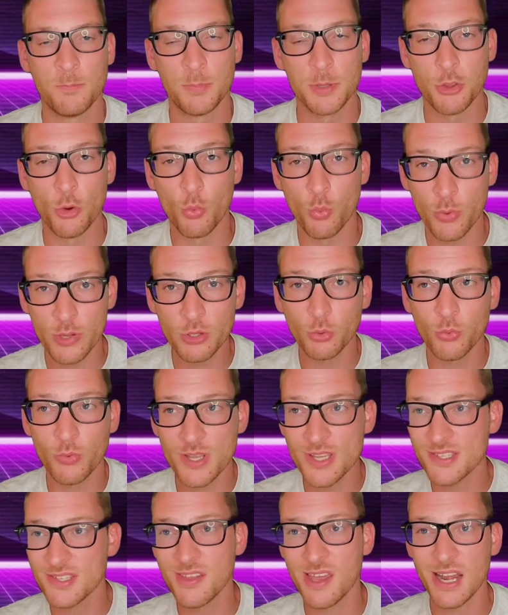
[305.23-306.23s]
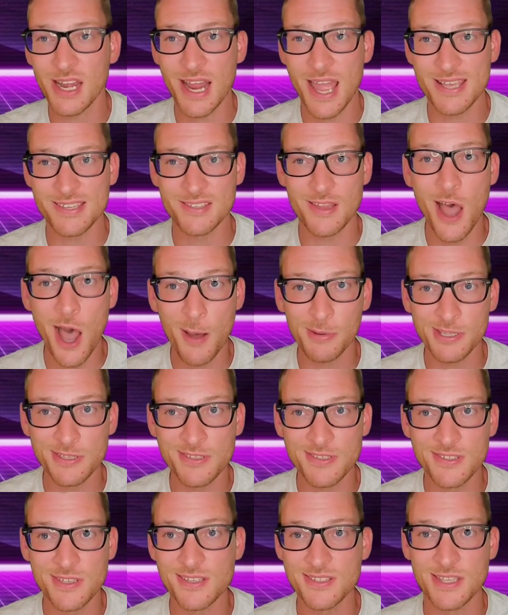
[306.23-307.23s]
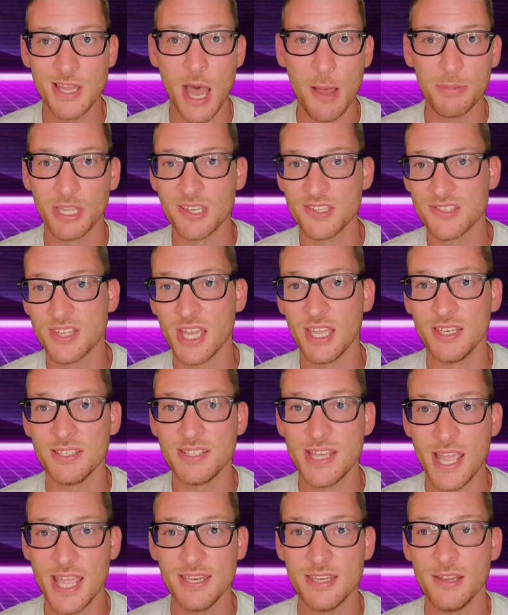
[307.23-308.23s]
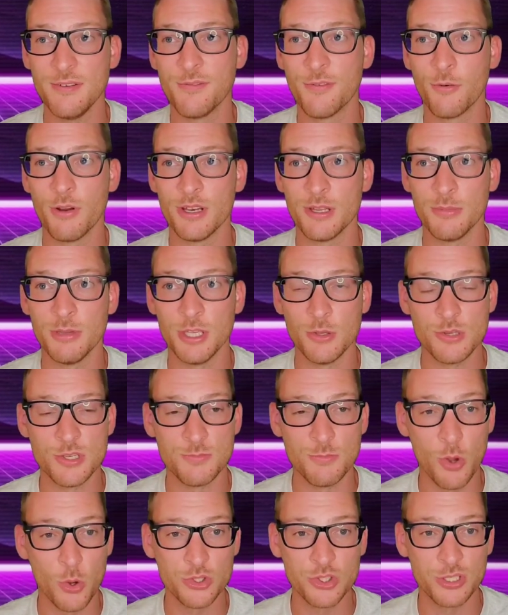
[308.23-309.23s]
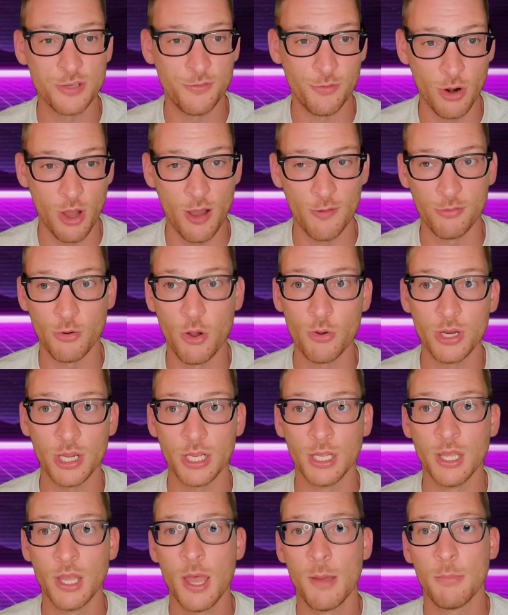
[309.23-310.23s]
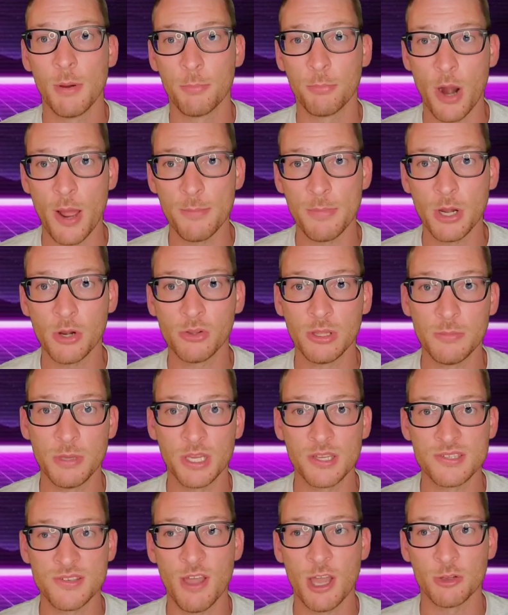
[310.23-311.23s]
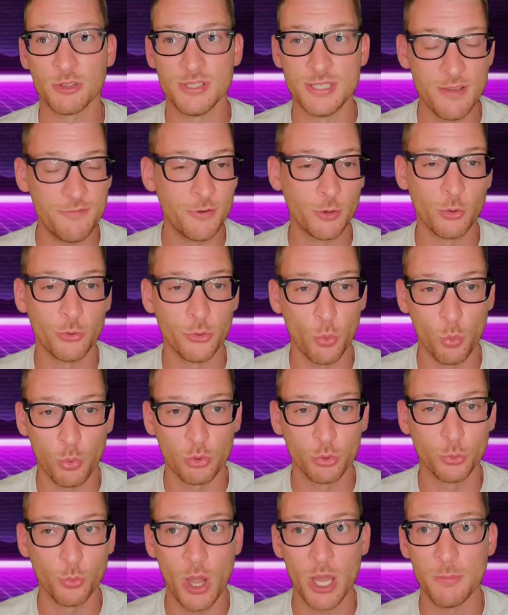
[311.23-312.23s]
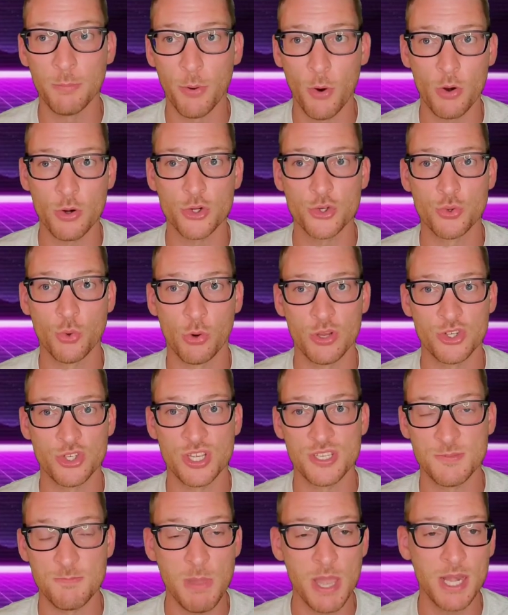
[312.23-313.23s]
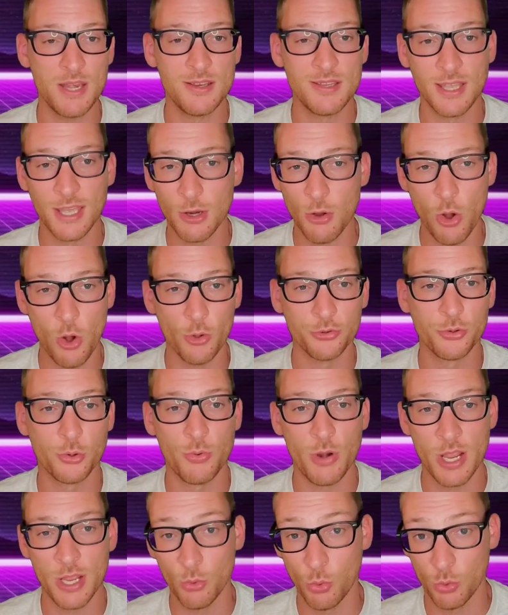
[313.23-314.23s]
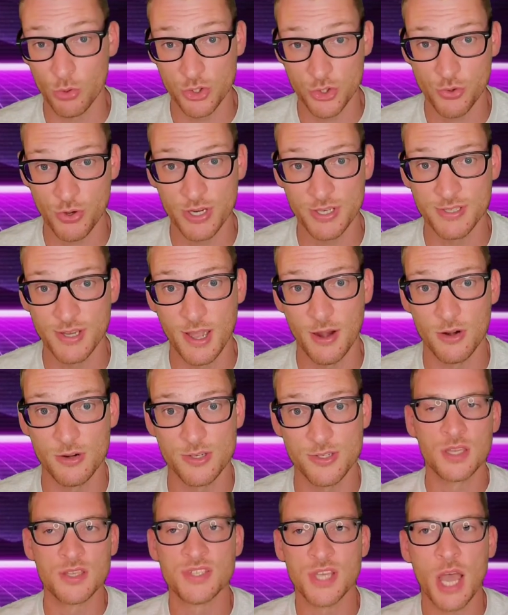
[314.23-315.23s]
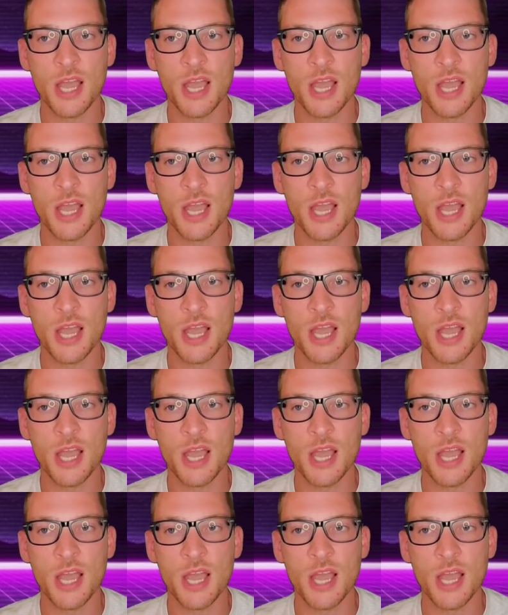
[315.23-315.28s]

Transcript: But the real reason that it has knobbies is not because they intended for it to be used mostly for off-roading, but primarily because of how difficult the worldwide parts shortage has made it to get all-terrain or street tires.